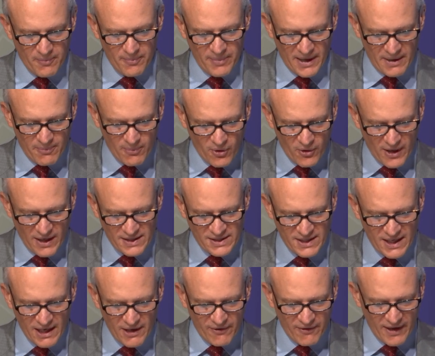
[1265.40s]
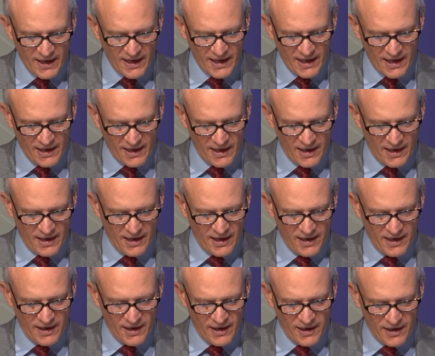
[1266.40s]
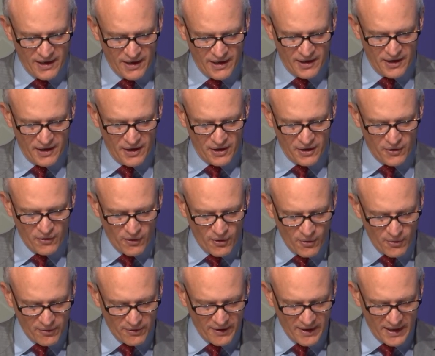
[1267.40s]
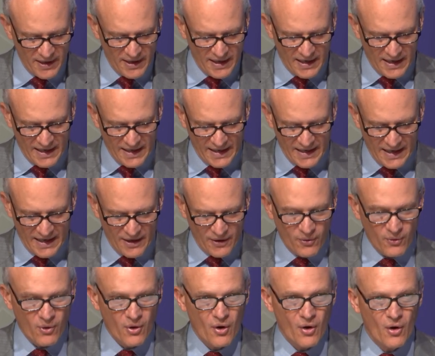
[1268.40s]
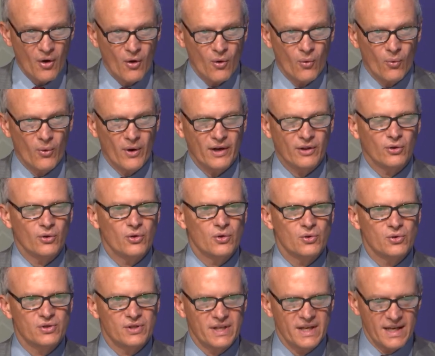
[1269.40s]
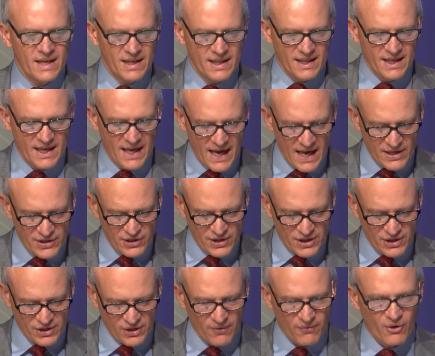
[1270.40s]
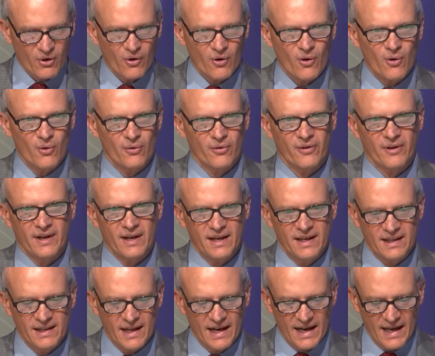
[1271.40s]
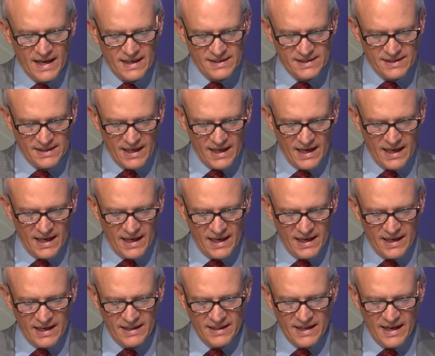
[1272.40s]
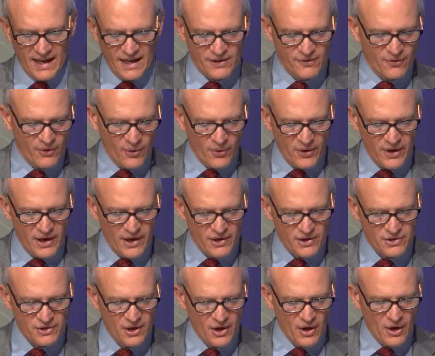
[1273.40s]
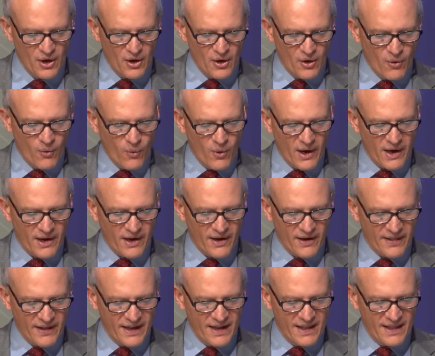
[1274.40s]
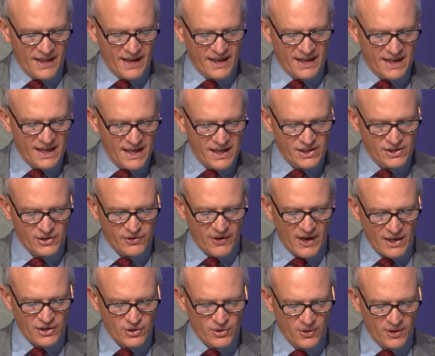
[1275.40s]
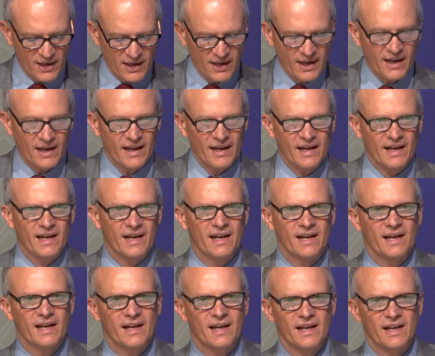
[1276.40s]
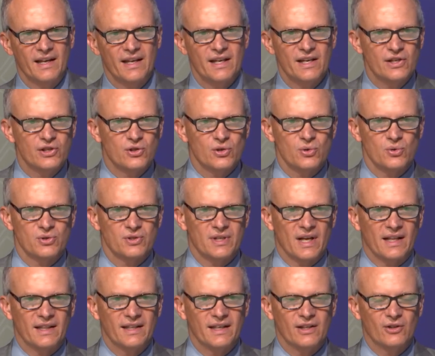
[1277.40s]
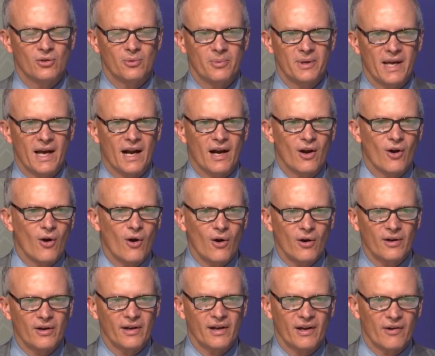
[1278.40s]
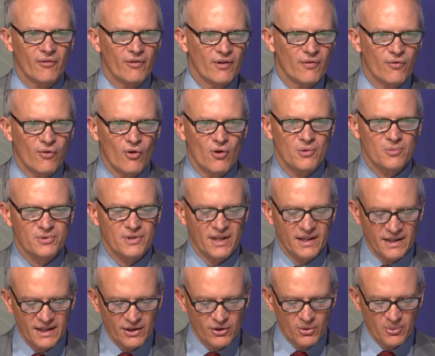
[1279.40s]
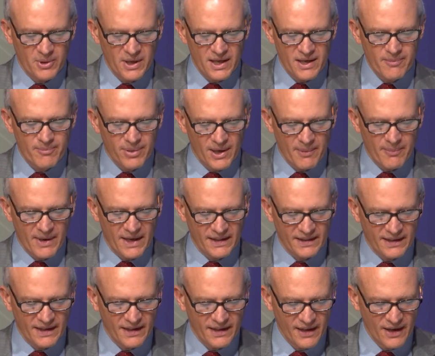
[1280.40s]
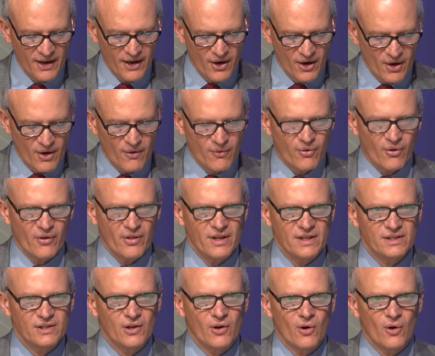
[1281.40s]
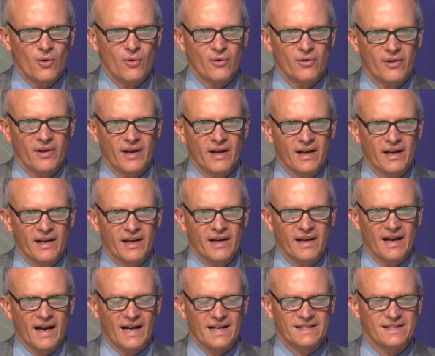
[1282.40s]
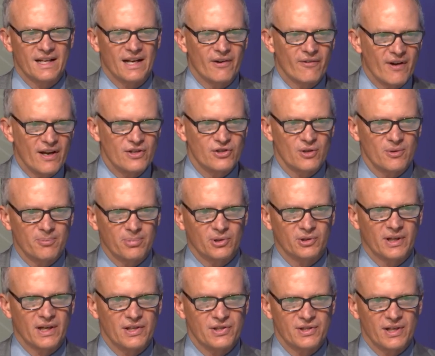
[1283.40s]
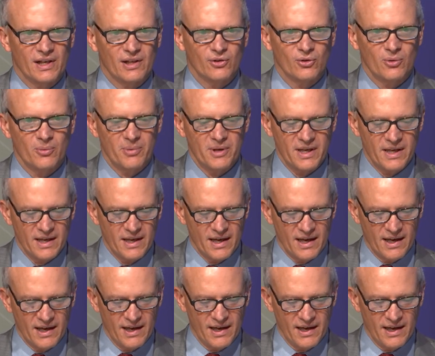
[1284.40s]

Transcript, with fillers: but more accelerated uh, growth? And, and where do you see the engines of growth in the next, uh, in the next few years? What are the, the key structural uh, issues that need to be unlocked, reforms that need to be implemented for this growth acceleration potential to be